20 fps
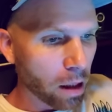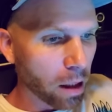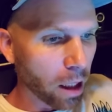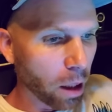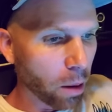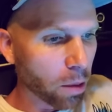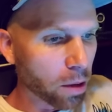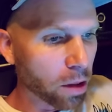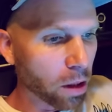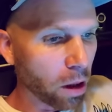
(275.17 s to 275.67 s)

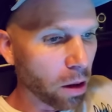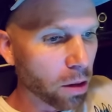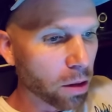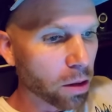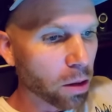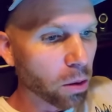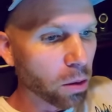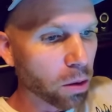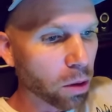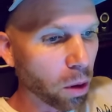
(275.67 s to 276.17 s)
I was
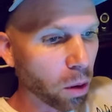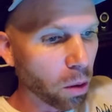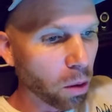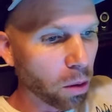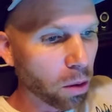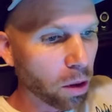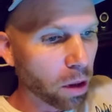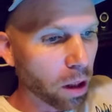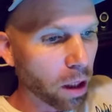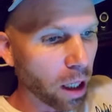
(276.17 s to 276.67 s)
also
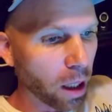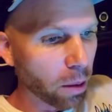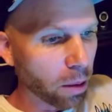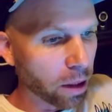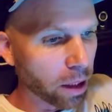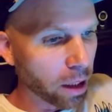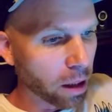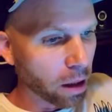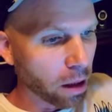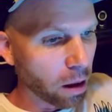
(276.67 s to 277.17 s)
told I
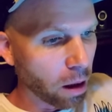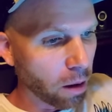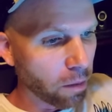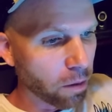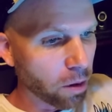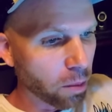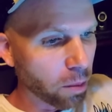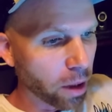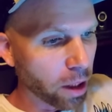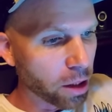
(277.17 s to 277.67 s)
would get a
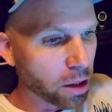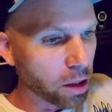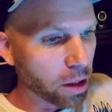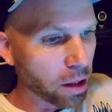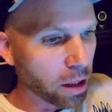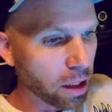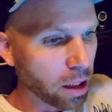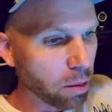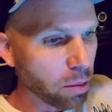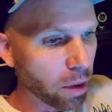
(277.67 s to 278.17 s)

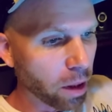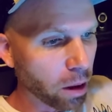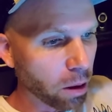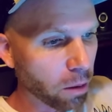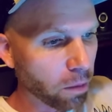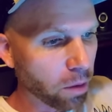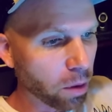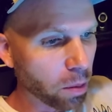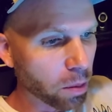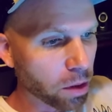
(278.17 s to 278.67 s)
confirmation
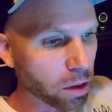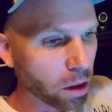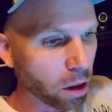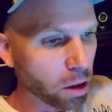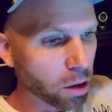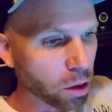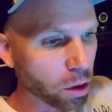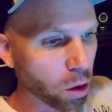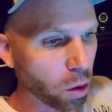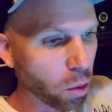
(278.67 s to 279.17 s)
email from
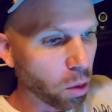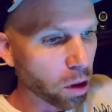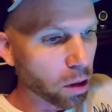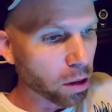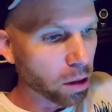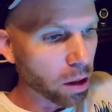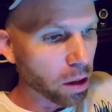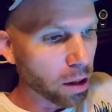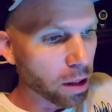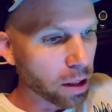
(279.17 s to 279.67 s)
Sergeant
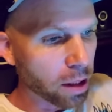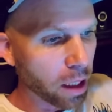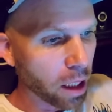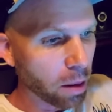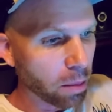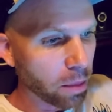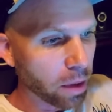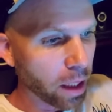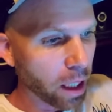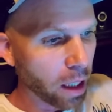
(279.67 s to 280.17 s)
Quiller the
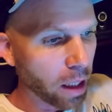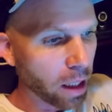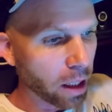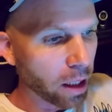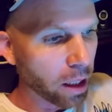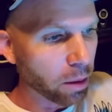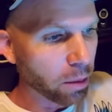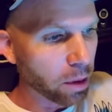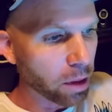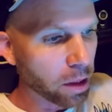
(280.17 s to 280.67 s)
same day
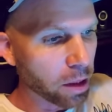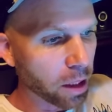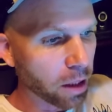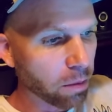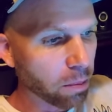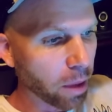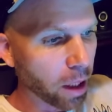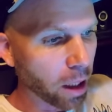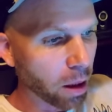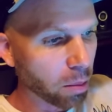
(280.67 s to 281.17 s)
that he
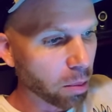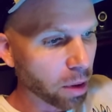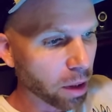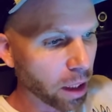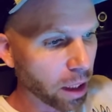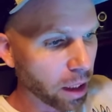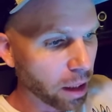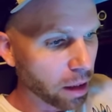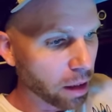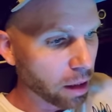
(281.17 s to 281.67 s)
received my
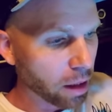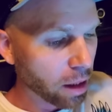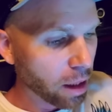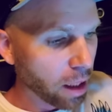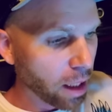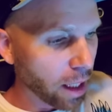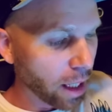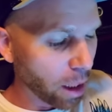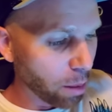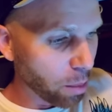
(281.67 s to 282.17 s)
complaint.
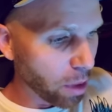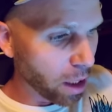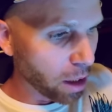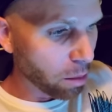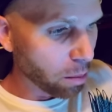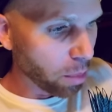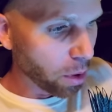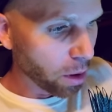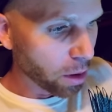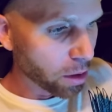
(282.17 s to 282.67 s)
I
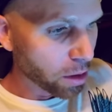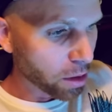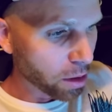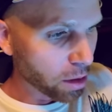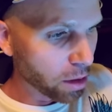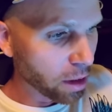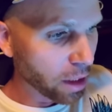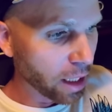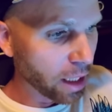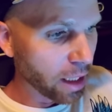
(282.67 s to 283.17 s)
made in
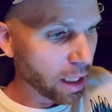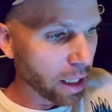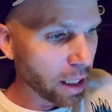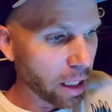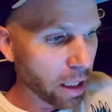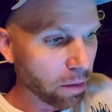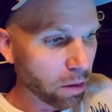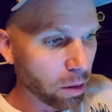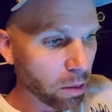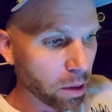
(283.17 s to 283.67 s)
person, and I
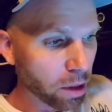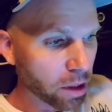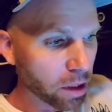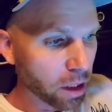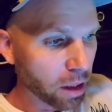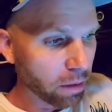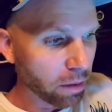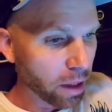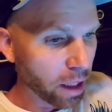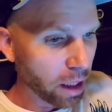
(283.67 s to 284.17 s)
never
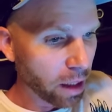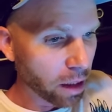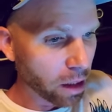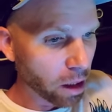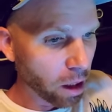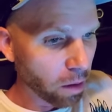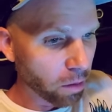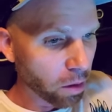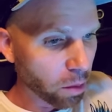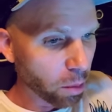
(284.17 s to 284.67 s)
received any
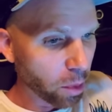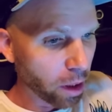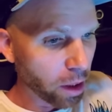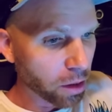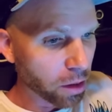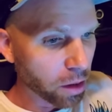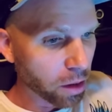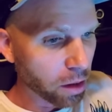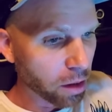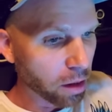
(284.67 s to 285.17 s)

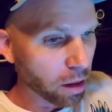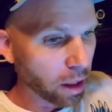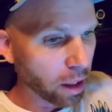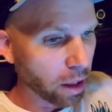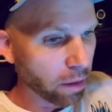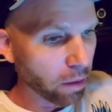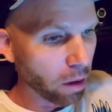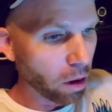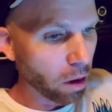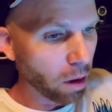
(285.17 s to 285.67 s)
confirmation. I
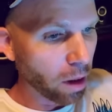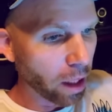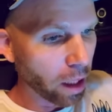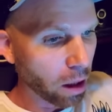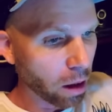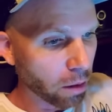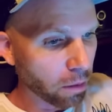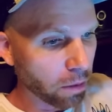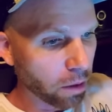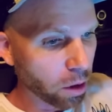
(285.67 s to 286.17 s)
have all
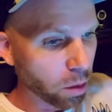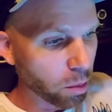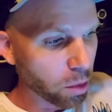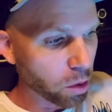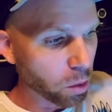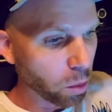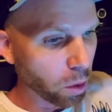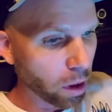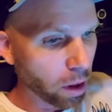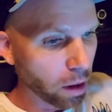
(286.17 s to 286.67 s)
that on film
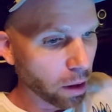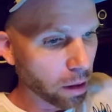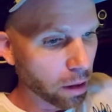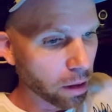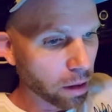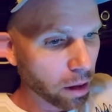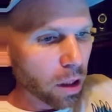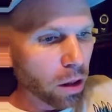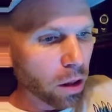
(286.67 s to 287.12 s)
as well.